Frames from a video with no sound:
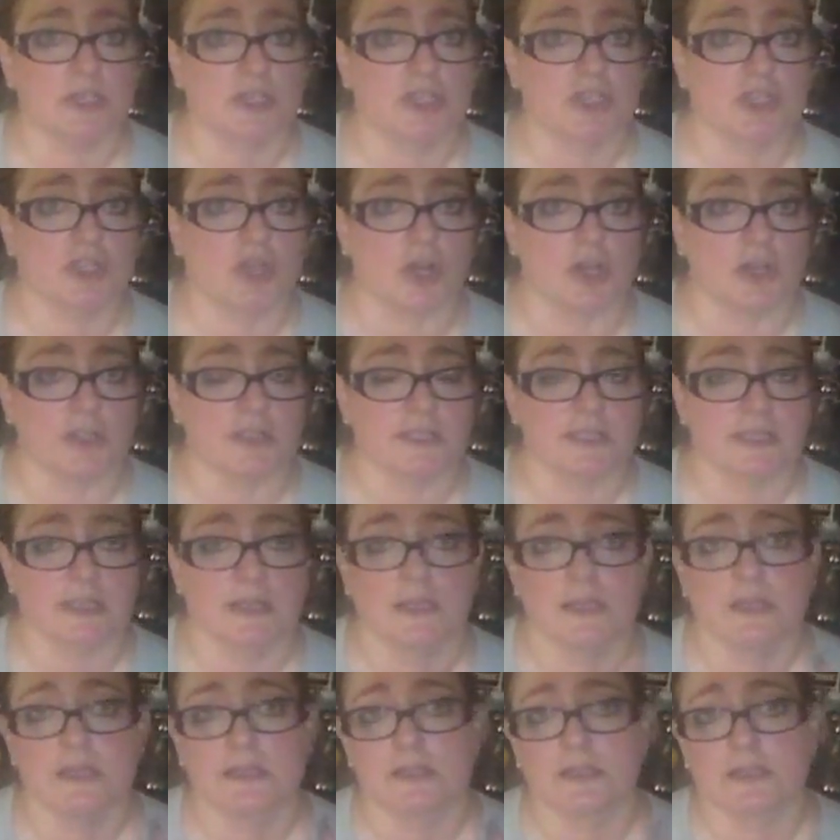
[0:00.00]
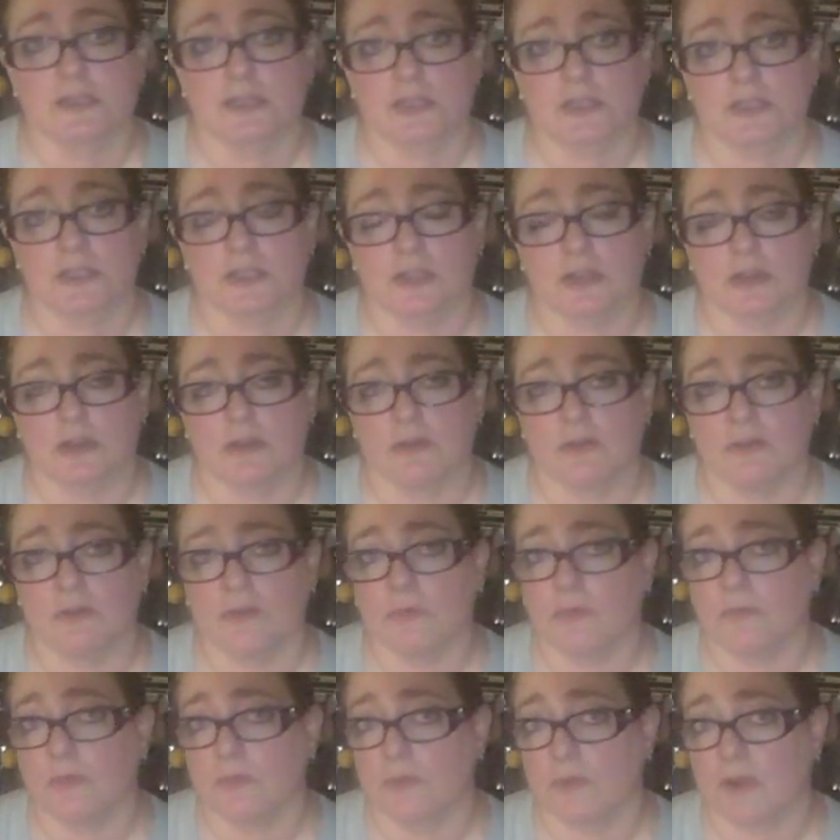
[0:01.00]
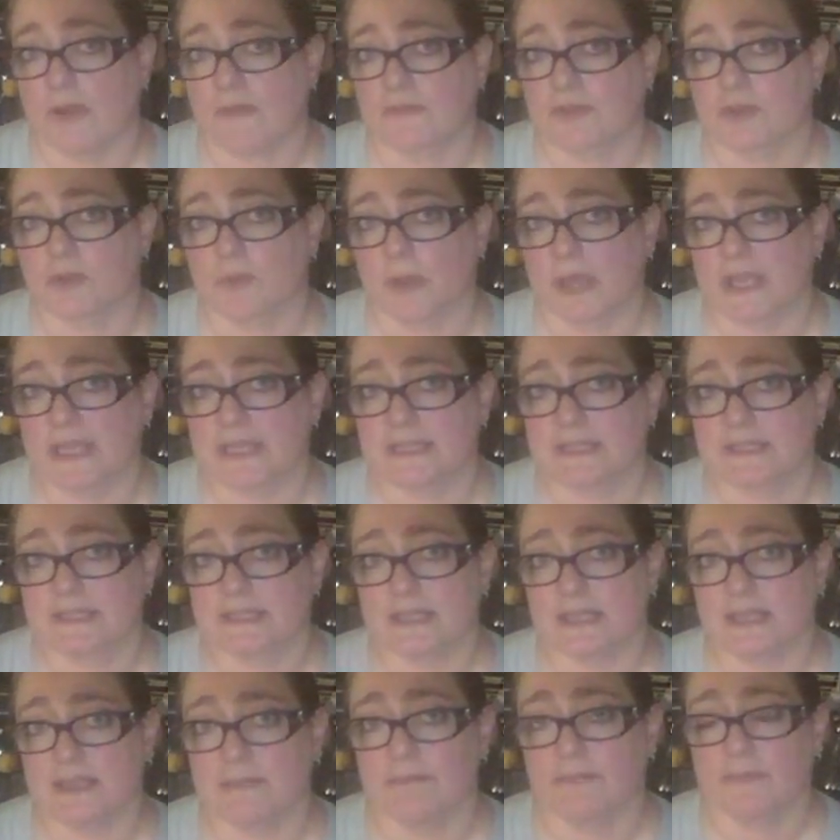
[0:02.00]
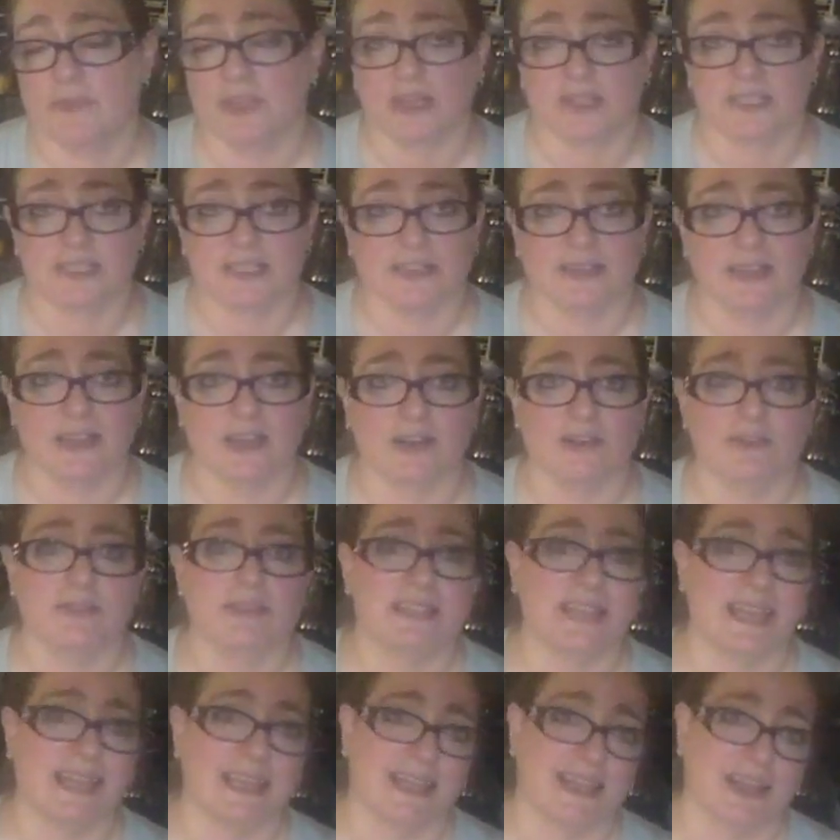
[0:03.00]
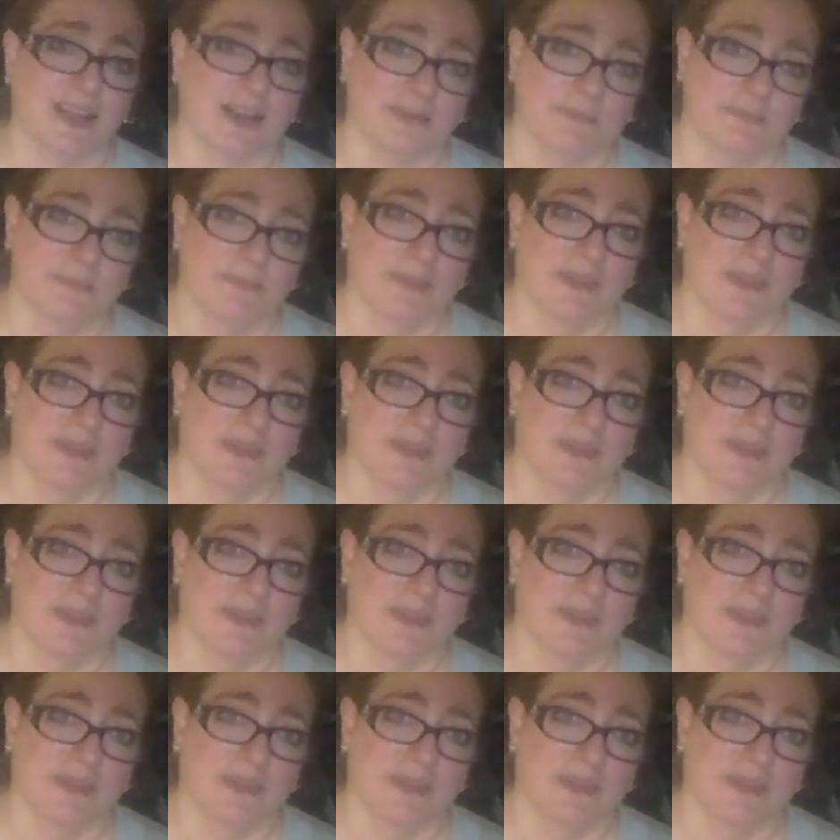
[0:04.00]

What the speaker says: salt. So we'll have to wait and see. Talk to you later. Take care.